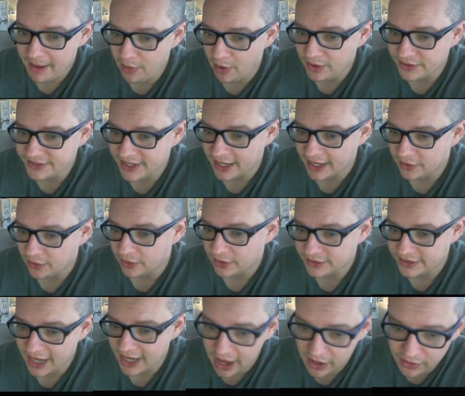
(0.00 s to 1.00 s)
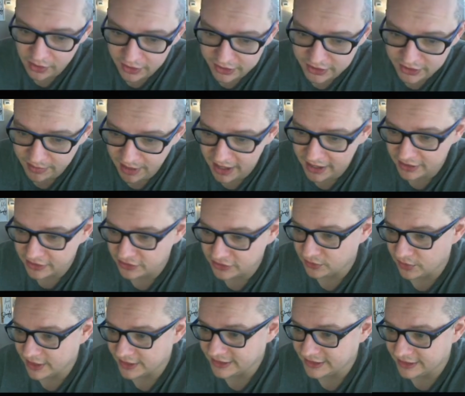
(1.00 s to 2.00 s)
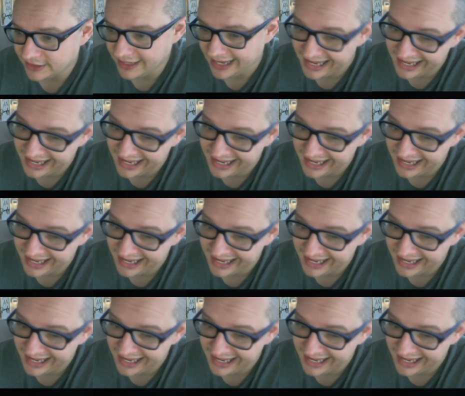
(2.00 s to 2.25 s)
Balzac Ertz, how long till Biden is arrested,